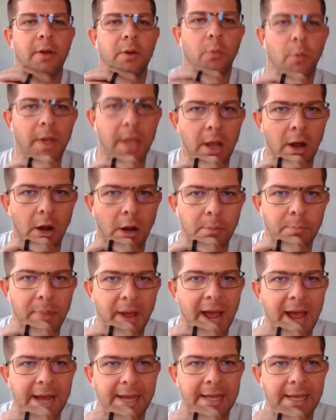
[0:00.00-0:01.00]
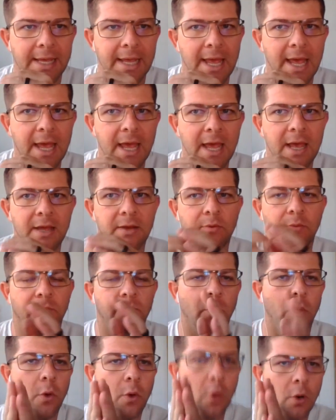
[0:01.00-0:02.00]
We are back again
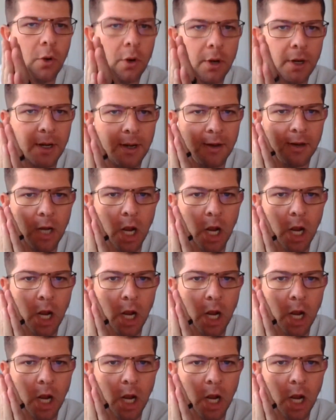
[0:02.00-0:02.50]
for